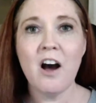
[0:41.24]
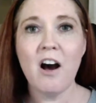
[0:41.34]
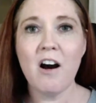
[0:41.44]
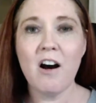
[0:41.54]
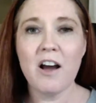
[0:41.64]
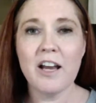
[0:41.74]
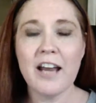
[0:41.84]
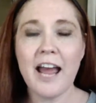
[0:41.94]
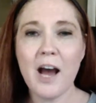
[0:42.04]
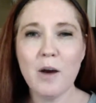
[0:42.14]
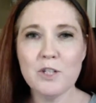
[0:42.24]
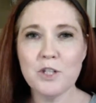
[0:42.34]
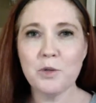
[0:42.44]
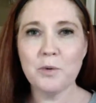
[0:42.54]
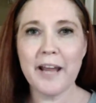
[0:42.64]
on how
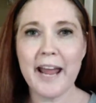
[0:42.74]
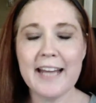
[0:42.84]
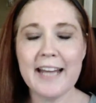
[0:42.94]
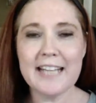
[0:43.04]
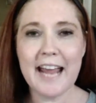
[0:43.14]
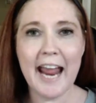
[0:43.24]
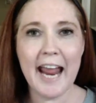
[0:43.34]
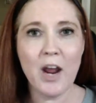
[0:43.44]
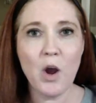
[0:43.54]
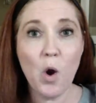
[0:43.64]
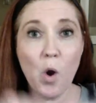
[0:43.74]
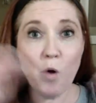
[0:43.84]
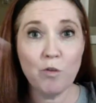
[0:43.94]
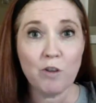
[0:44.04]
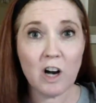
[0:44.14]
to create a
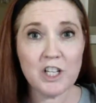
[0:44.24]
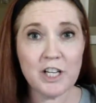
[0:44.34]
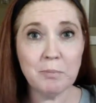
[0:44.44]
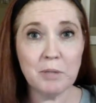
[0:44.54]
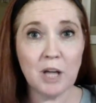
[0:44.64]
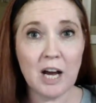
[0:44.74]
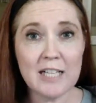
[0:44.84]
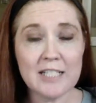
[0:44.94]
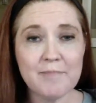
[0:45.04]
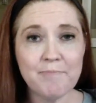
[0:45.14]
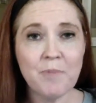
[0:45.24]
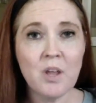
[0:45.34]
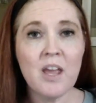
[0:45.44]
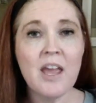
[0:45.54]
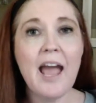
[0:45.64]
overarching plot
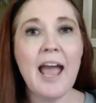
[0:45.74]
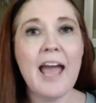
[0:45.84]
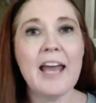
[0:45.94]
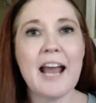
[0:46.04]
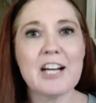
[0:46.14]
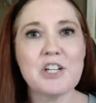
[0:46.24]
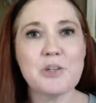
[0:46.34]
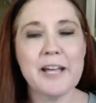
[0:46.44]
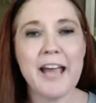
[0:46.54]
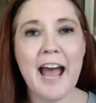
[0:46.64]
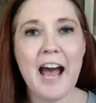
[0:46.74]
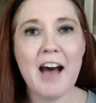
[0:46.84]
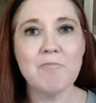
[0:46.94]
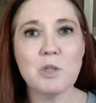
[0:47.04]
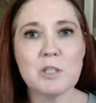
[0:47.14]
and actually
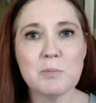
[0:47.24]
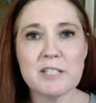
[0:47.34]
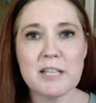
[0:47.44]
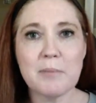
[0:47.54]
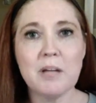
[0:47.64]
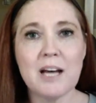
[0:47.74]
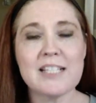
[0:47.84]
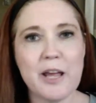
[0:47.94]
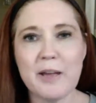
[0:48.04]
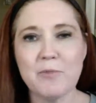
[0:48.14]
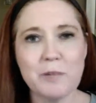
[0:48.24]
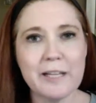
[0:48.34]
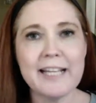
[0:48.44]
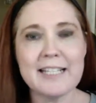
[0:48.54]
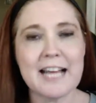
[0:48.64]
have multiple subplots. It
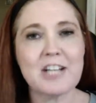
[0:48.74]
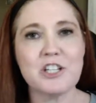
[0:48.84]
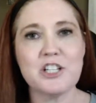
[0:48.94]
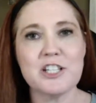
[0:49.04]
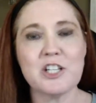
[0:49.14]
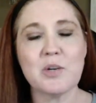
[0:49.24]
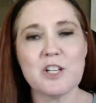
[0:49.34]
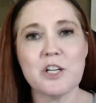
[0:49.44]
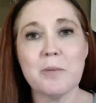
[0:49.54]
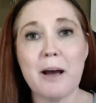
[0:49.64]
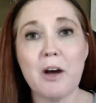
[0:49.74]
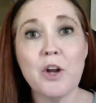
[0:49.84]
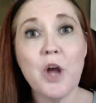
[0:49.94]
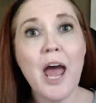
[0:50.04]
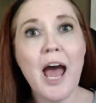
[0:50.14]
really is actually just a question
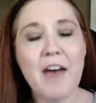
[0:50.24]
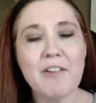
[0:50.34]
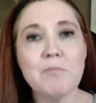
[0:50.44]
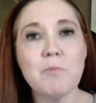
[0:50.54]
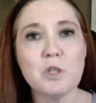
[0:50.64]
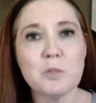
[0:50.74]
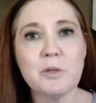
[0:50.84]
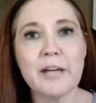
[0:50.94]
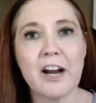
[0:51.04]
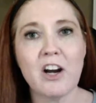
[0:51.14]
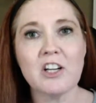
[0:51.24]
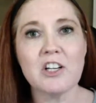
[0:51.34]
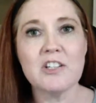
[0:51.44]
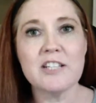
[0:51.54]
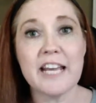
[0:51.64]
about having multiple
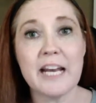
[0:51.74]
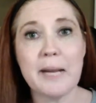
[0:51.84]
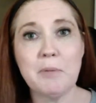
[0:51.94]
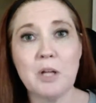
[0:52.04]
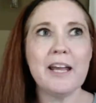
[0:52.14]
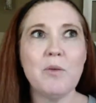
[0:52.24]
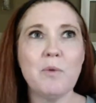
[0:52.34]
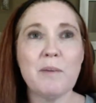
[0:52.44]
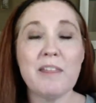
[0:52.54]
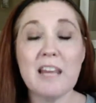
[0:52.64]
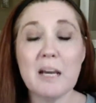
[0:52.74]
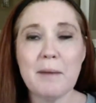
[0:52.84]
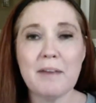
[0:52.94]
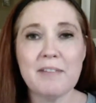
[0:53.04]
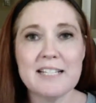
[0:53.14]
characters in a plot. When we think
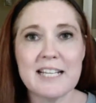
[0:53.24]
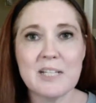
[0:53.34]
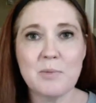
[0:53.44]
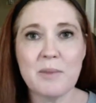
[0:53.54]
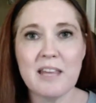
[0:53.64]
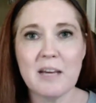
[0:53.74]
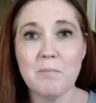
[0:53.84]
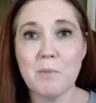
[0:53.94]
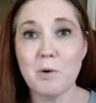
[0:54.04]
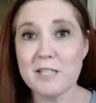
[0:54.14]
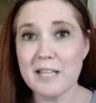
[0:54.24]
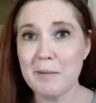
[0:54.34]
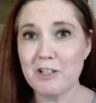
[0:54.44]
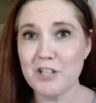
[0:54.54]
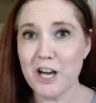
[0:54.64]
about these things, we think mostly
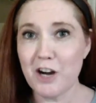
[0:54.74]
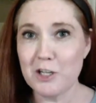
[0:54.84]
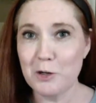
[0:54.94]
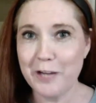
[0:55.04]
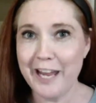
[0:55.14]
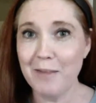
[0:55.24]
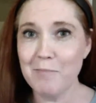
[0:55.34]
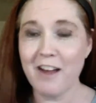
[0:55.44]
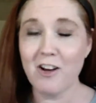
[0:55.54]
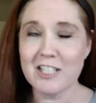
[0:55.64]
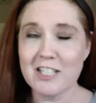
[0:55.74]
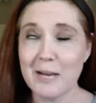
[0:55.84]
about J.R. Tolkien, my all-time